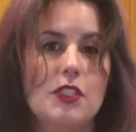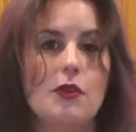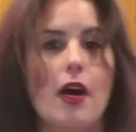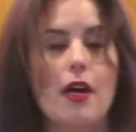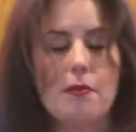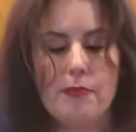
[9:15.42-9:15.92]
to
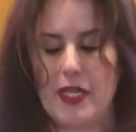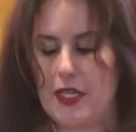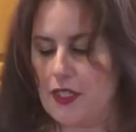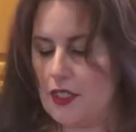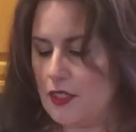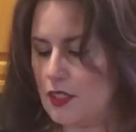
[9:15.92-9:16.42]
our
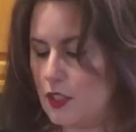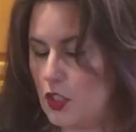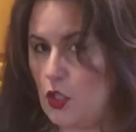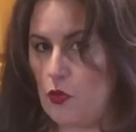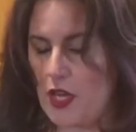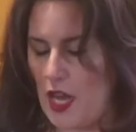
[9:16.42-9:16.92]
bitters,
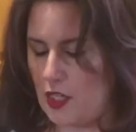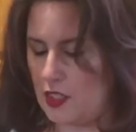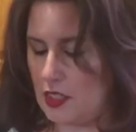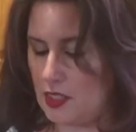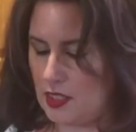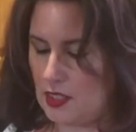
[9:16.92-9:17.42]
2
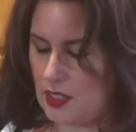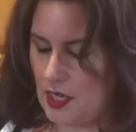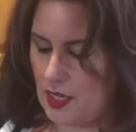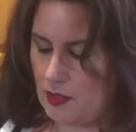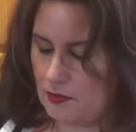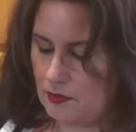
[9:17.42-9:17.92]
dashes this
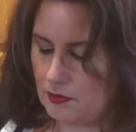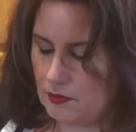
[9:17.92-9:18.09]
time.